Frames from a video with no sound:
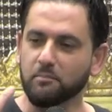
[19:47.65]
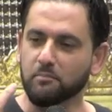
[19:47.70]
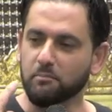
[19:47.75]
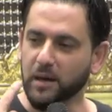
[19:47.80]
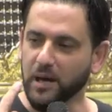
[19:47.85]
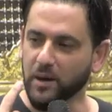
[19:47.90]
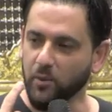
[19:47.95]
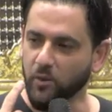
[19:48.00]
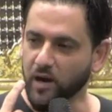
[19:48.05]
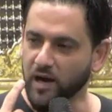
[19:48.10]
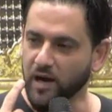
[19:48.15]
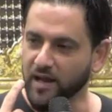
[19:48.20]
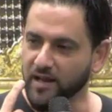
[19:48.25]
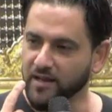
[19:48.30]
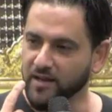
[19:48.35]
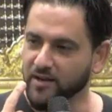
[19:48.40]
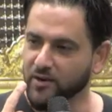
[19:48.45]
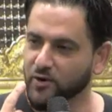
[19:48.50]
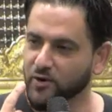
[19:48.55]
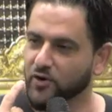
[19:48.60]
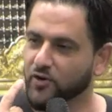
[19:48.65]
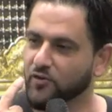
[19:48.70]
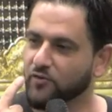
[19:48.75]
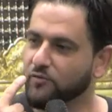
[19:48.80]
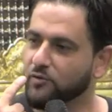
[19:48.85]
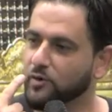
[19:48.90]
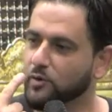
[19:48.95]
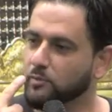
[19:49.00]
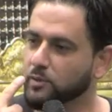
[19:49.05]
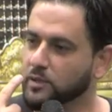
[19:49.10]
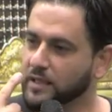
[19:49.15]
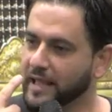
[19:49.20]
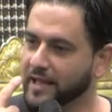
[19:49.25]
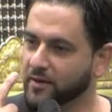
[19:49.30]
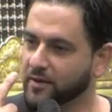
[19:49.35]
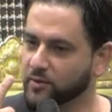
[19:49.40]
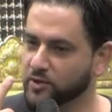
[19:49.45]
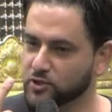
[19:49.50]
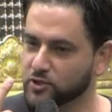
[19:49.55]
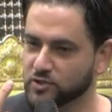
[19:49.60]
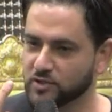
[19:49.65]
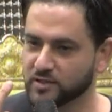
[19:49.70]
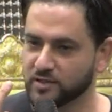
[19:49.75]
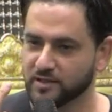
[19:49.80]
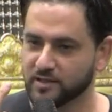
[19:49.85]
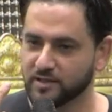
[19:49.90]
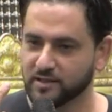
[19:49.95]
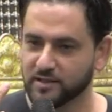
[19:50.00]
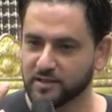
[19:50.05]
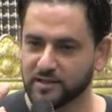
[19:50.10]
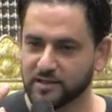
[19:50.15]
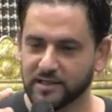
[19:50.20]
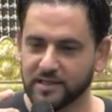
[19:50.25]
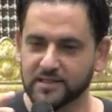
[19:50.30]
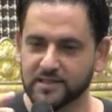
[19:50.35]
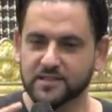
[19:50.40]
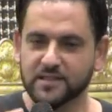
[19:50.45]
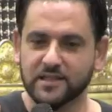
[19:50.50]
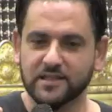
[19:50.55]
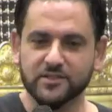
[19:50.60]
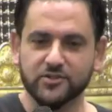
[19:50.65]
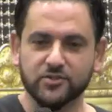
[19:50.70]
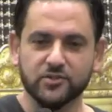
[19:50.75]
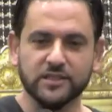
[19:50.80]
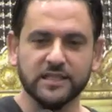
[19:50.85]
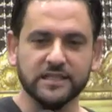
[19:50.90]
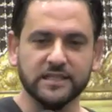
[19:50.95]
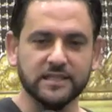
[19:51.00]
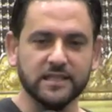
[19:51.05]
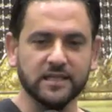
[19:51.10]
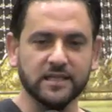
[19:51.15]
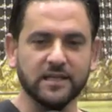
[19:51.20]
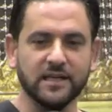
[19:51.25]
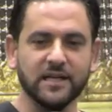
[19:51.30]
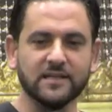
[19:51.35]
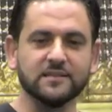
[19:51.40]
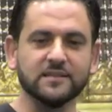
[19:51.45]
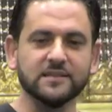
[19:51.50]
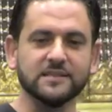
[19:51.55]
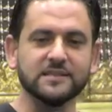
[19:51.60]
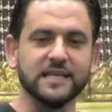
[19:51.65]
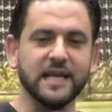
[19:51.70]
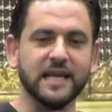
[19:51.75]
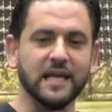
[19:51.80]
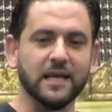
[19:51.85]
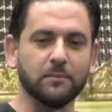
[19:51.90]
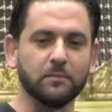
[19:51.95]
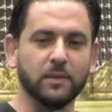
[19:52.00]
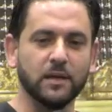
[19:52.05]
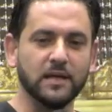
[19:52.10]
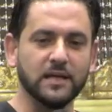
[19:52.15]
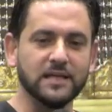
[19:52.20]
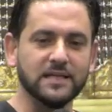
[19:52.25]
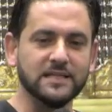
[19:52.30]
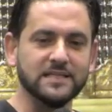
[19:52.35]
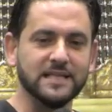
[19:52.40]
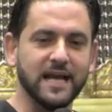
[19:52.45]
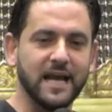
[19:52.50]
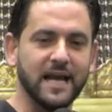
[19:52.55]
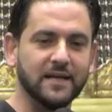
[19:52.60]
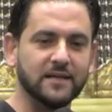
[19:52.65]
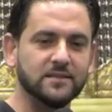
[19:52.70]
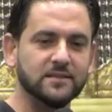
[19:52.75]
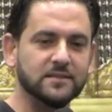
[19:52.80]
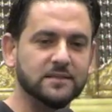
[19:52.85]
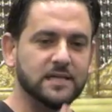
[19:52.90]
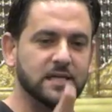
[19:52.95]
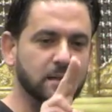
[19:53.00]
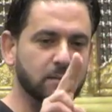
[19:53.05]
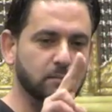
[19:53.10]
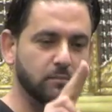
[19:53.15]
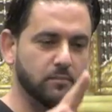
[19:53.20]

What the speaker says: But what? Her verbal language is contradicting at the same exact time.